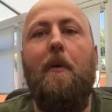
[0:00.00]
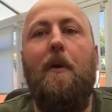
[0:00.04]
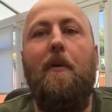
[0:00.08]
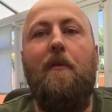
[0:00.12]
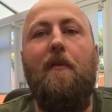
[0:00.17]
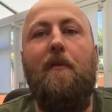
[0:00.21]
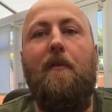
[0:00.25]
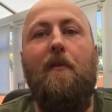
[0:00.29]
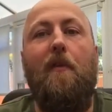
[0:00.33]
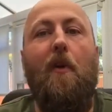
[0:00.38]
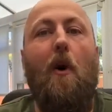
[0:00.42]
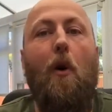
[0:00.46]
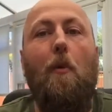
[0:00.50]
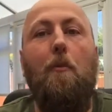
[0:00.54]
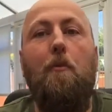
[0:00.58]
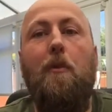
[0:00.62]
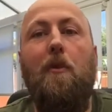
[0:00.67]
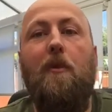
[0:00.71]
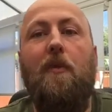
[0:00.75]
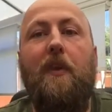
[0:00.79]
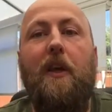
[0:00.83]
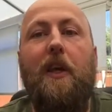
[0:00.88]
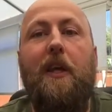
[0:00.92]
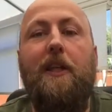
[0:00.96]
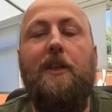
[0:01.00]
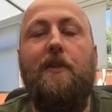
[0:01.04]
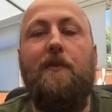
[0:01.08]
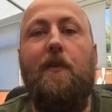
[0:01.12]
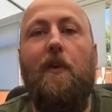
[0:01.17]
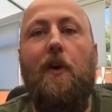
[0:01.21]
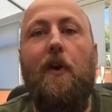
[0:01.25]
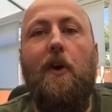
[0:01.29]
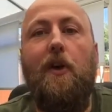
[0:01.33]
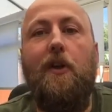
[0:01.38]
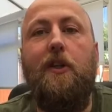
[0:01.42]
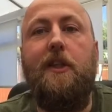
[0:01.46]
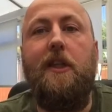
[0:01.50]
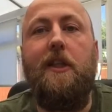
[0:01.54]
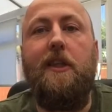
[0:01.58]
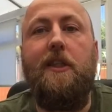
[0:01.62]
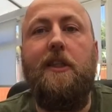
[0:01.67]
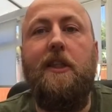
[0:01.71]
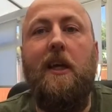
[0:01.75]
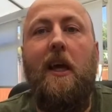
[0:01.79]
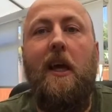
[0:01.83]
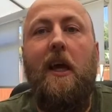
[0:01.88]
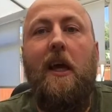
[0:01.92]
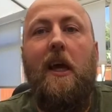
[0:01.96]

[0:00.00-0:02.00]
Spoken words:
from these verses.